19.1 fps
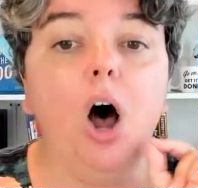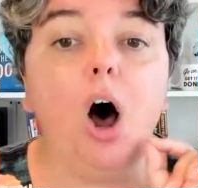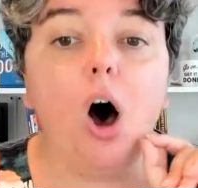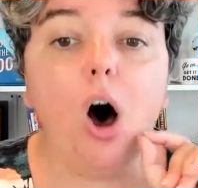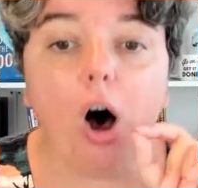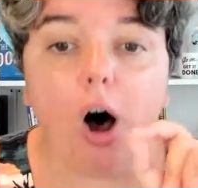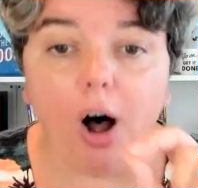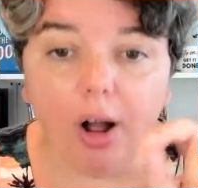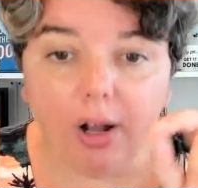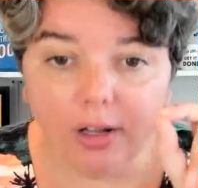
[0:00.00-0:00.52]

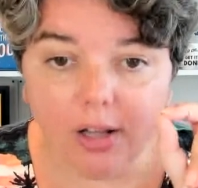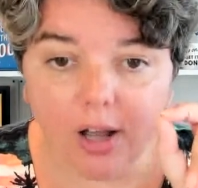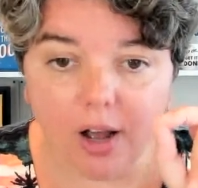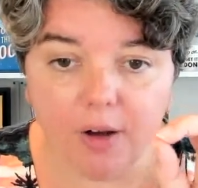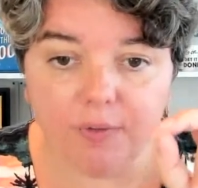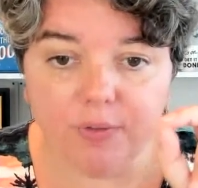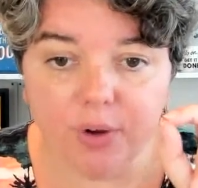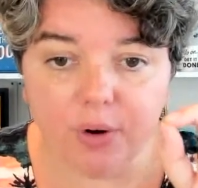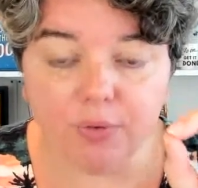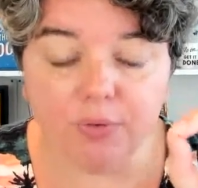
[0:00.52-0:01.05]
All
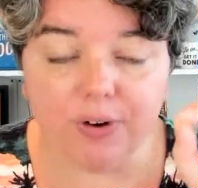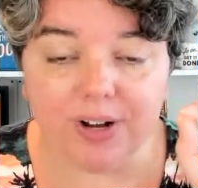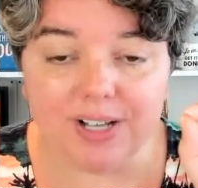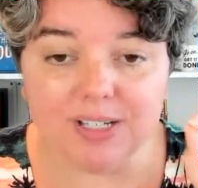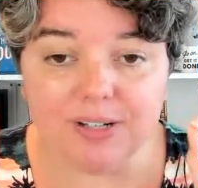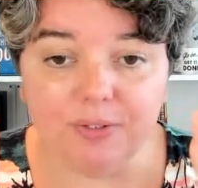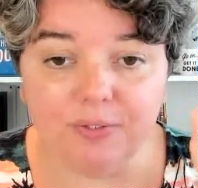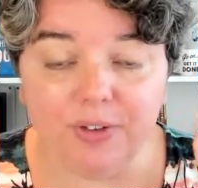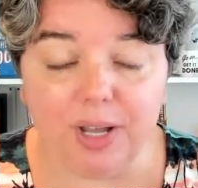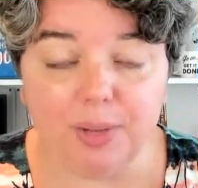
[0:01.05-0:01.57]
of your friends
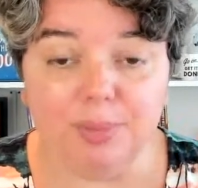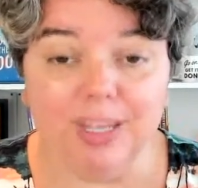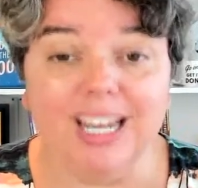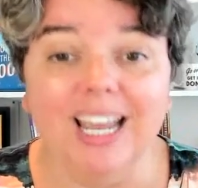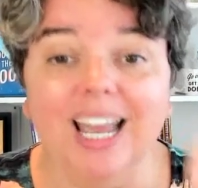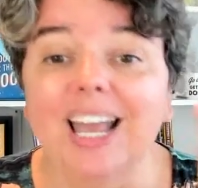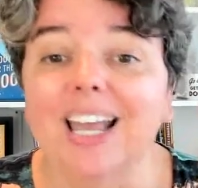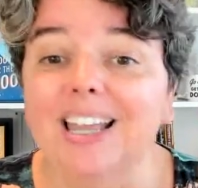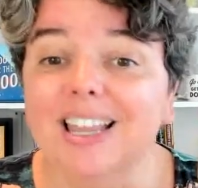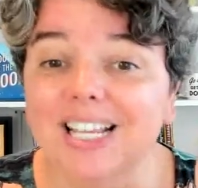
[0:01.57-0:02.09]
and family.
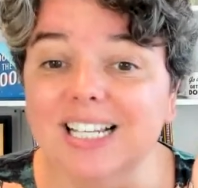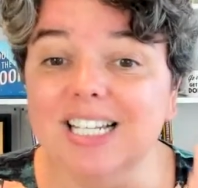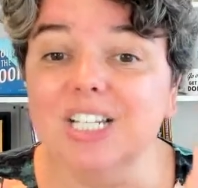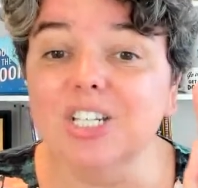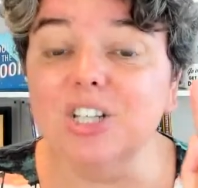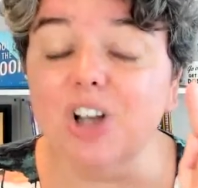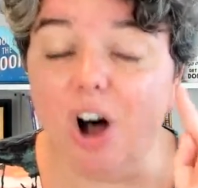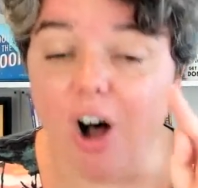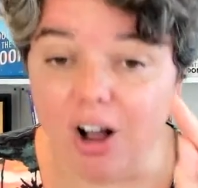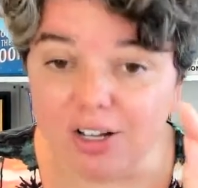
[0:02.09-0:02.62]
This is
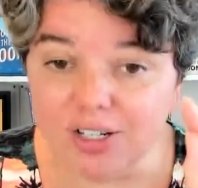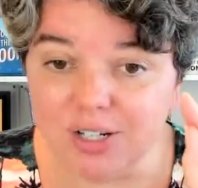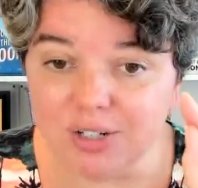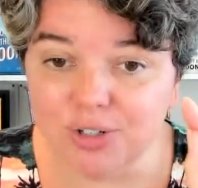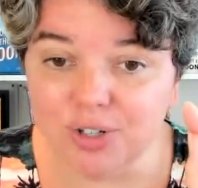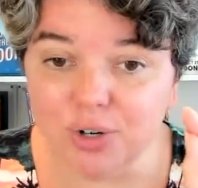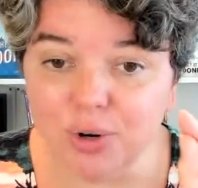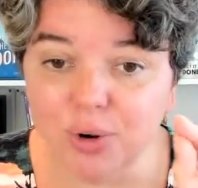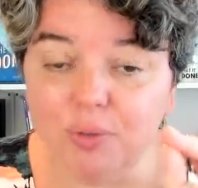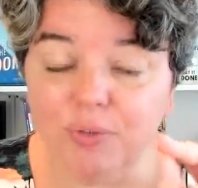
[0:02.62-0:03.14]
also
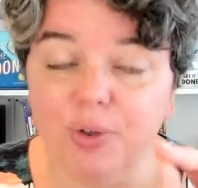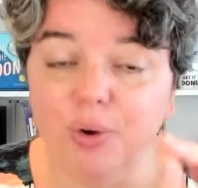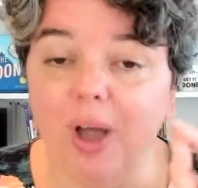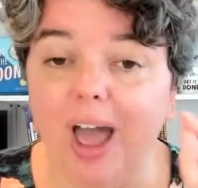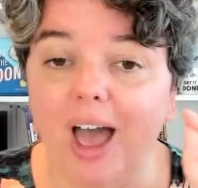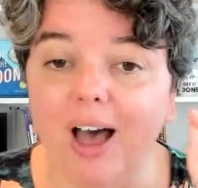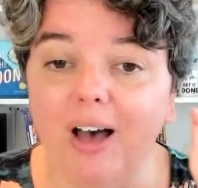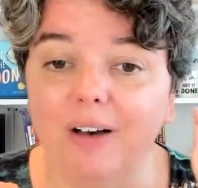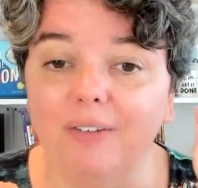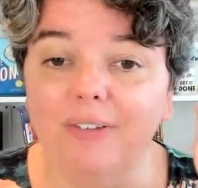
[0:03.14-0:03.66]
true if you
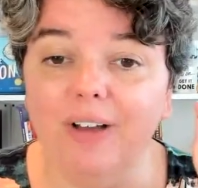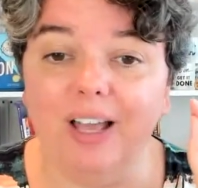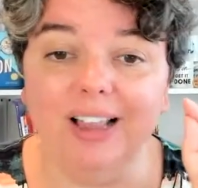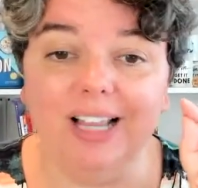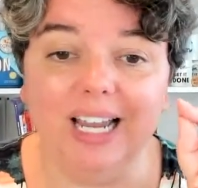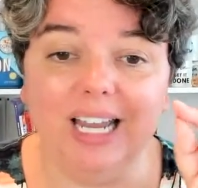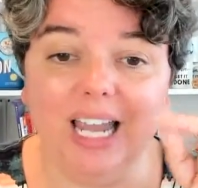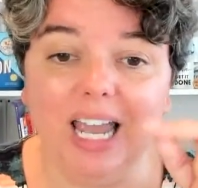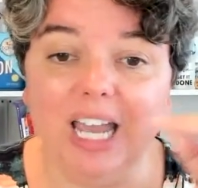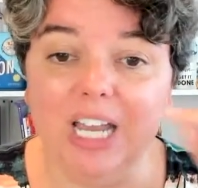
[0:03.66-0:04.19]
have
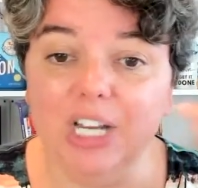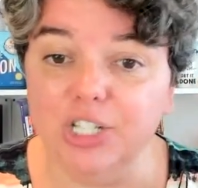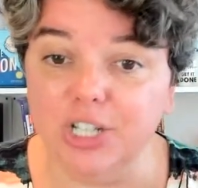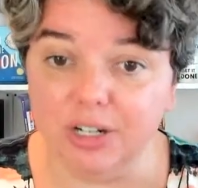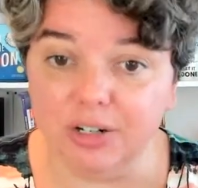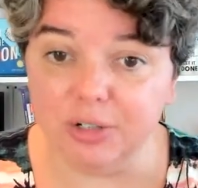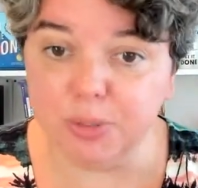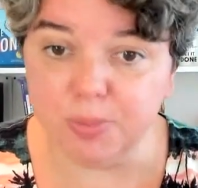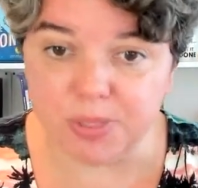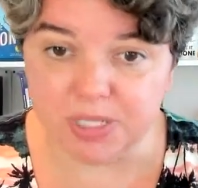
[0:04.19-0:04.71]
like a
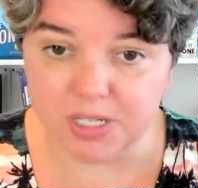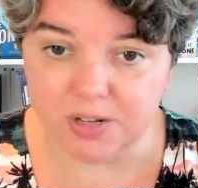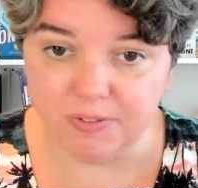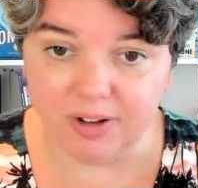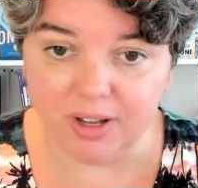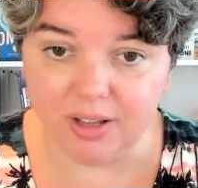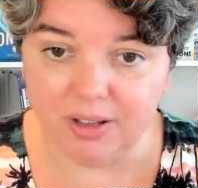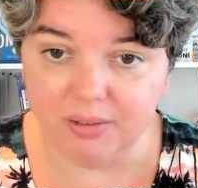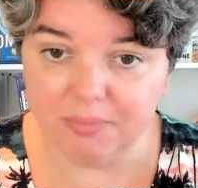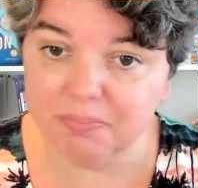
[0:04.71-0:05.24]
gender specific
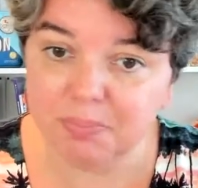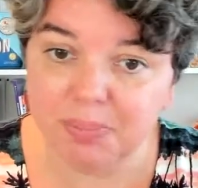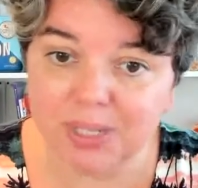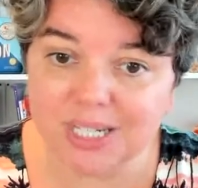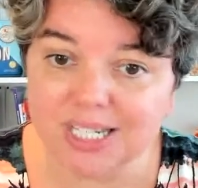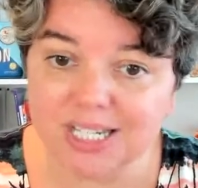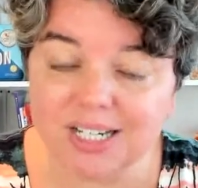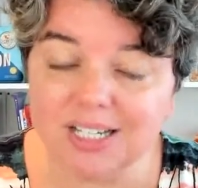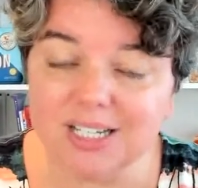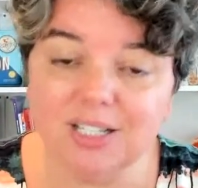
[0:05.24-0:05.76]

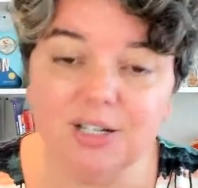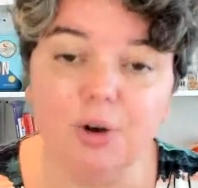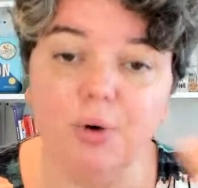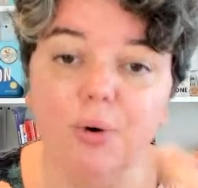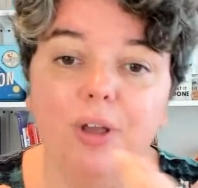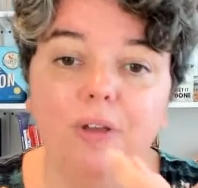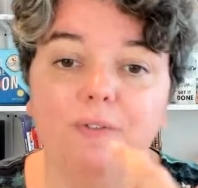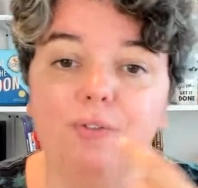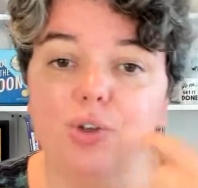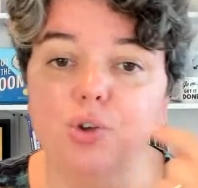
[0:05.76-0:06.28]
business. So
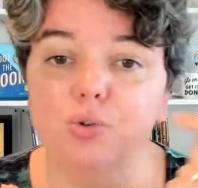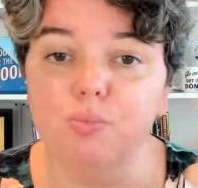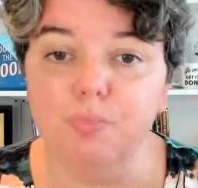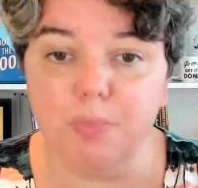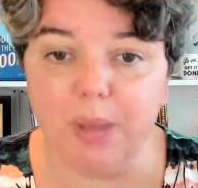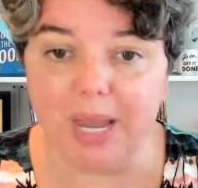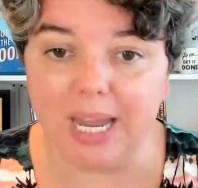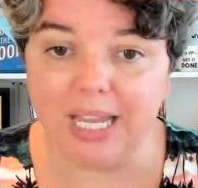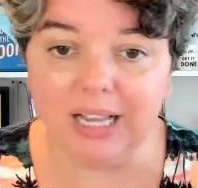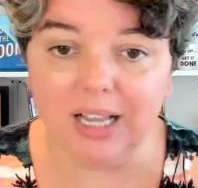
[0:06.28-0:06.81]
if you
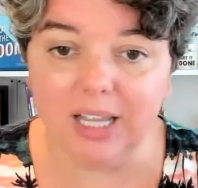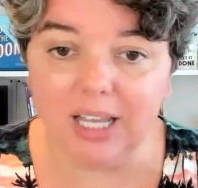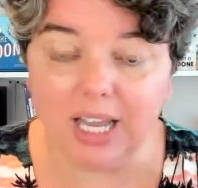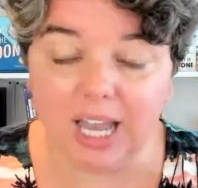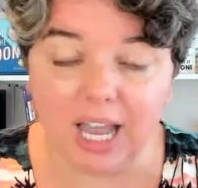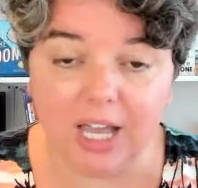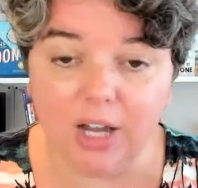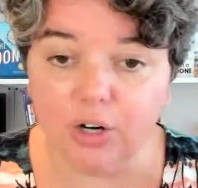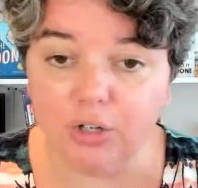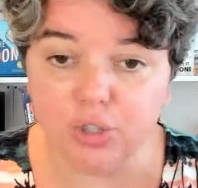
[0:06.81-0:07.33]
mainly
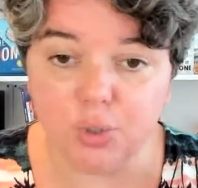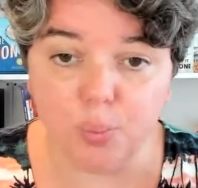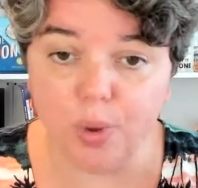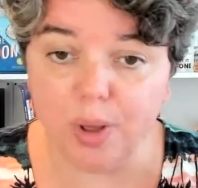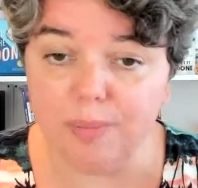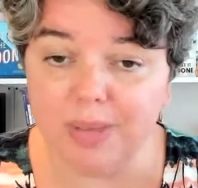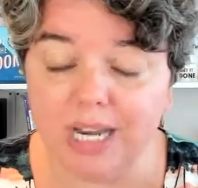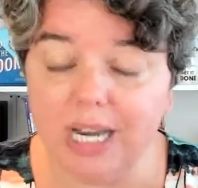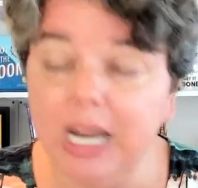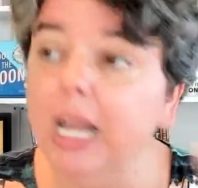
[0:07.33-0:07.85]
cater to
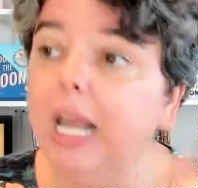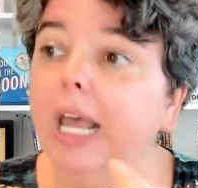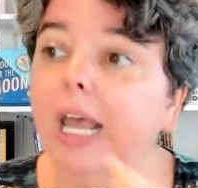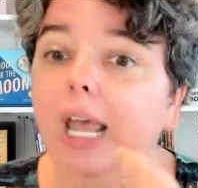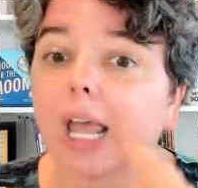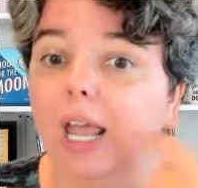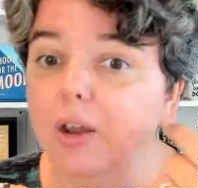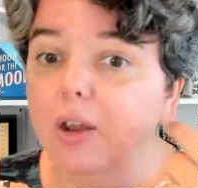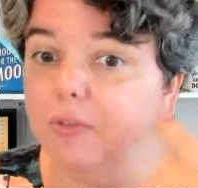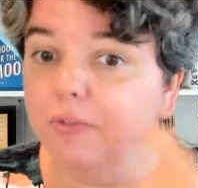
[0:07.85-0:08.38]
women,
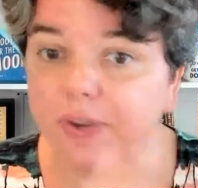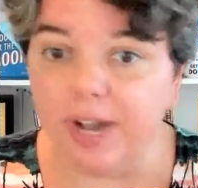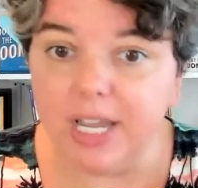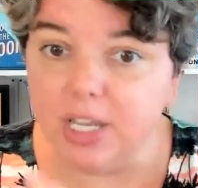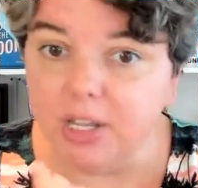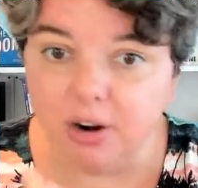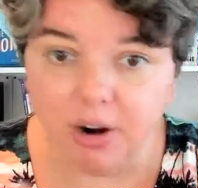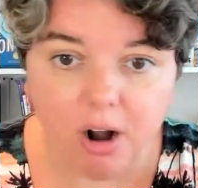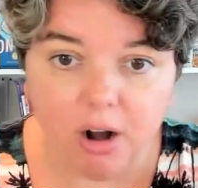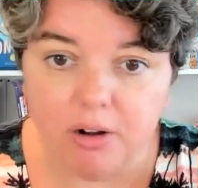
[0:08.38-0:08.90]
invite
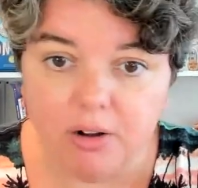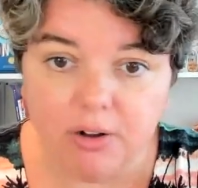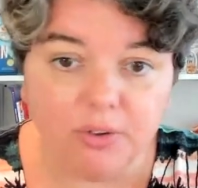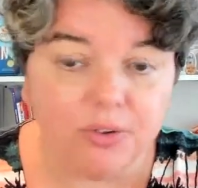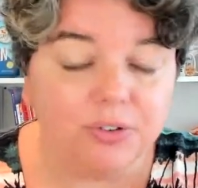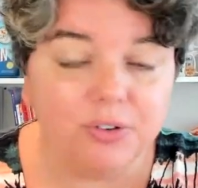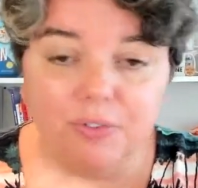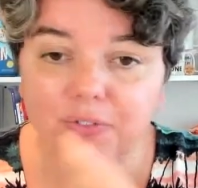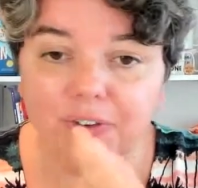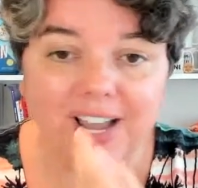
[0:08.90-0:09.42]
your
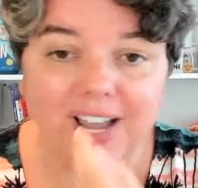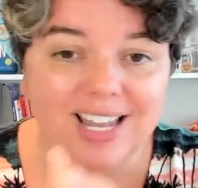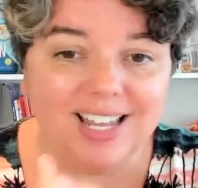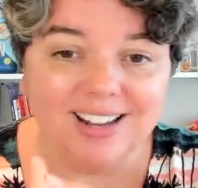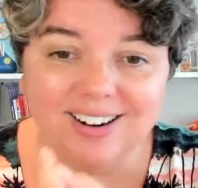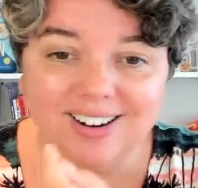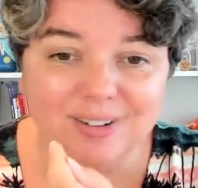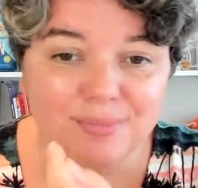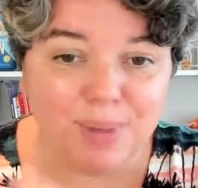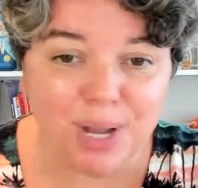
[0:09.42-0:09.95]
uncles, invite
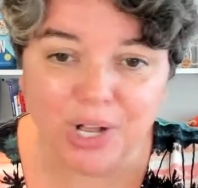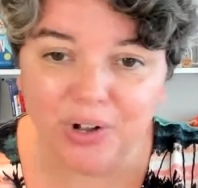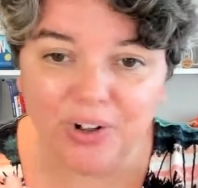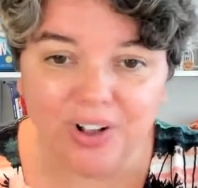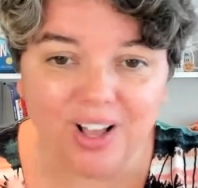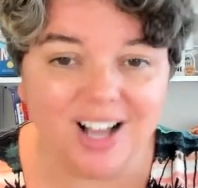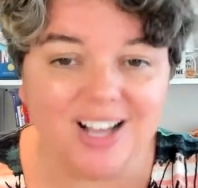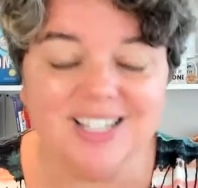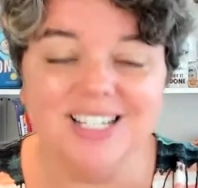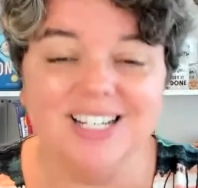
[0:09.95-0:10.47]
your male
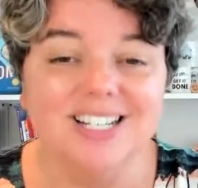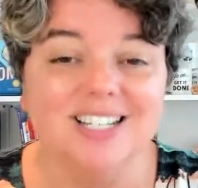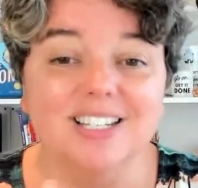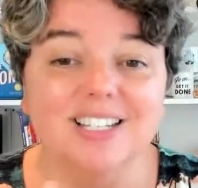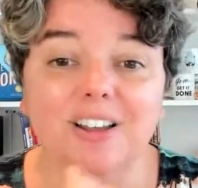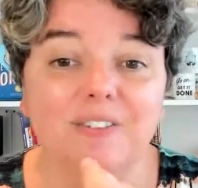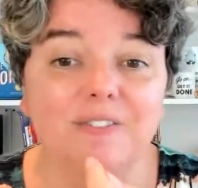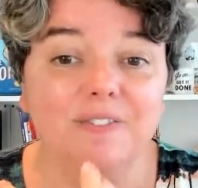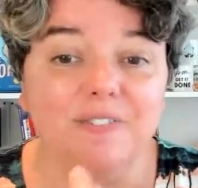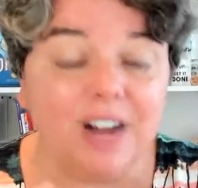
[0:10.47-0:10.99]
cousins,
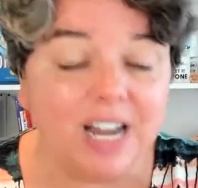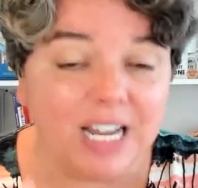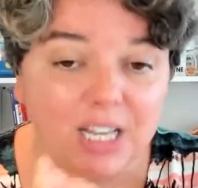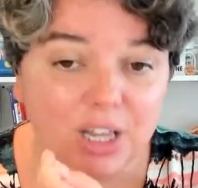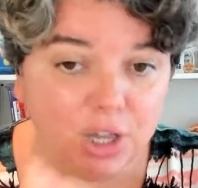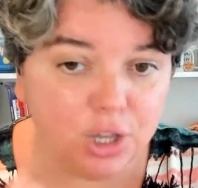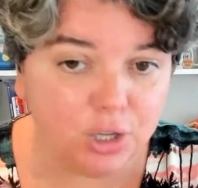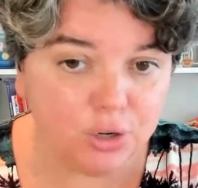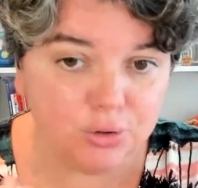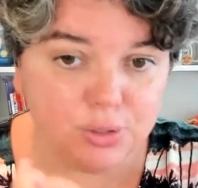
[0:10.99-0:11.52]
invite
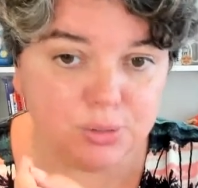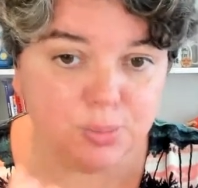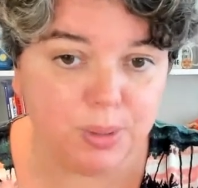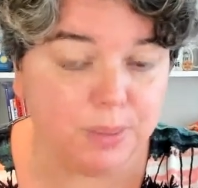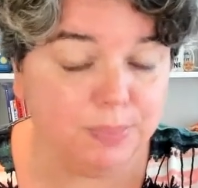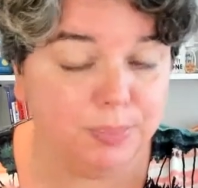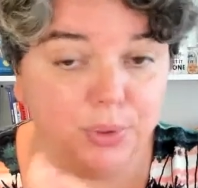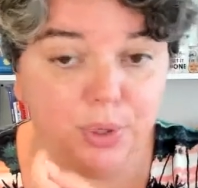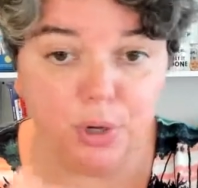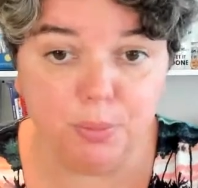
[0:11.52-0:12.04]
those
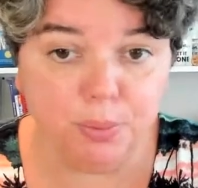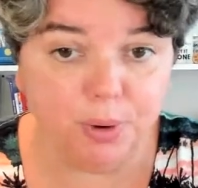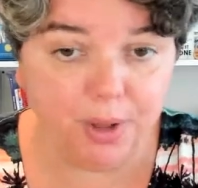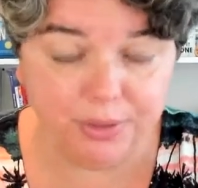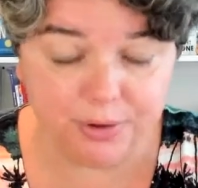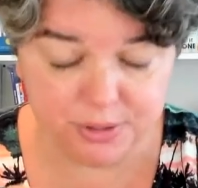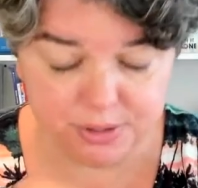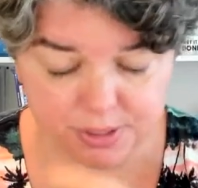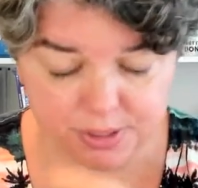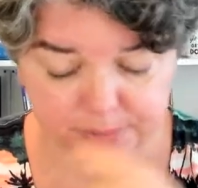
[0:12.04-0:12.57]
people, your
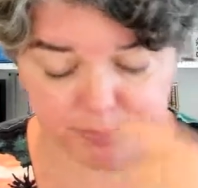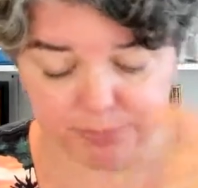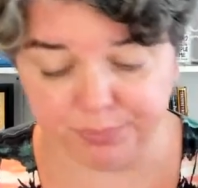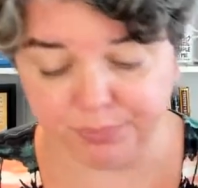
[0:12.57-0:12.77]
brothers.